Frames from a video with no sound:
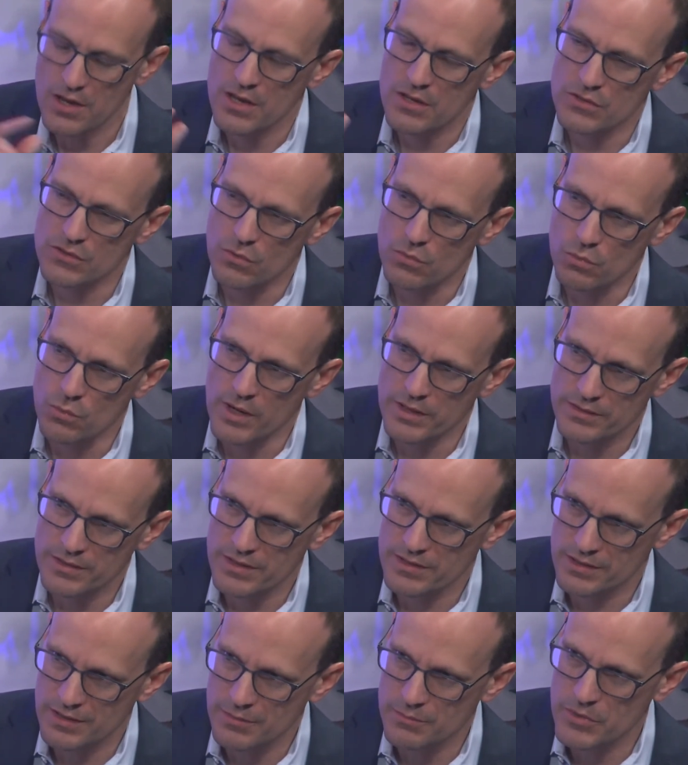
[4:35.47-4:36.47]
So what
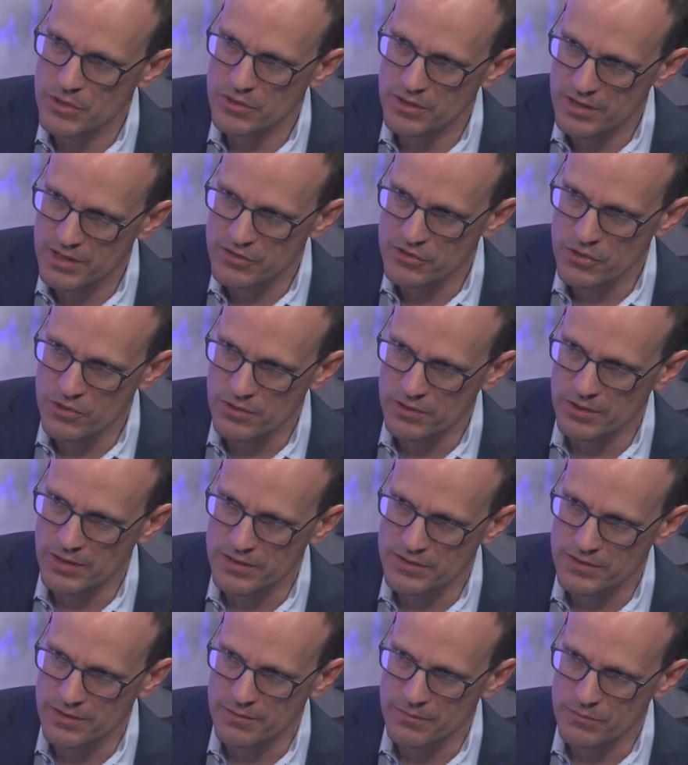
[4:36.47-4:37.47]
does community
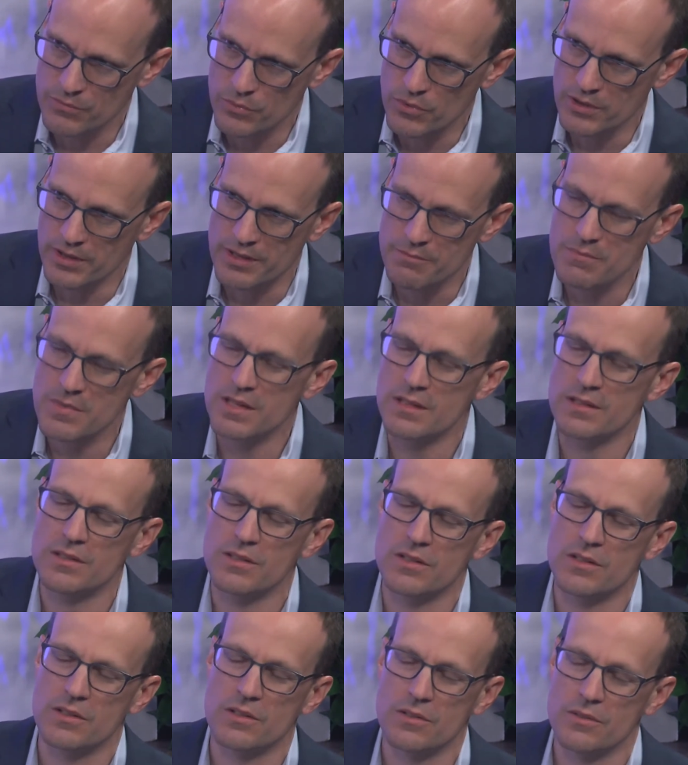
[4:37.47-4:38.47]
journalism really mean to
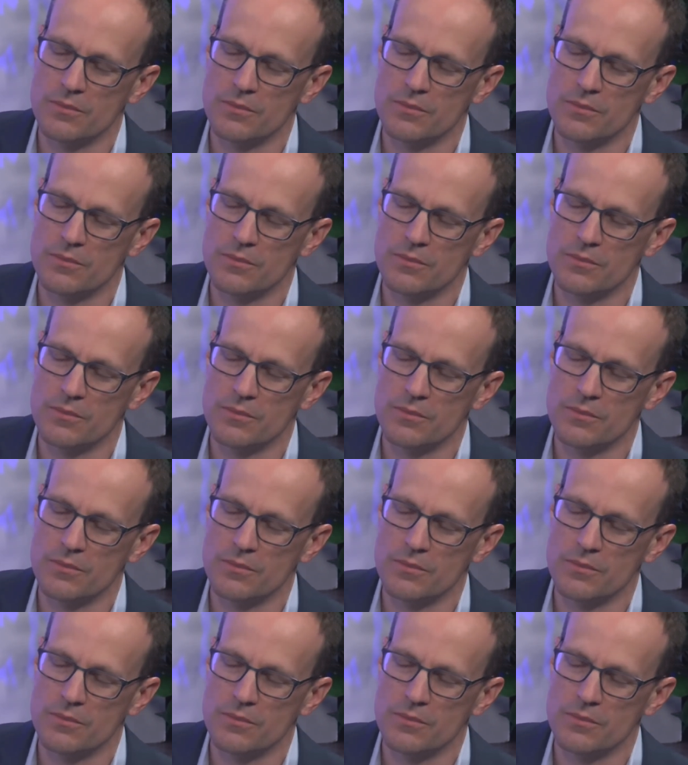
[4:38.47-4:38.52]
you?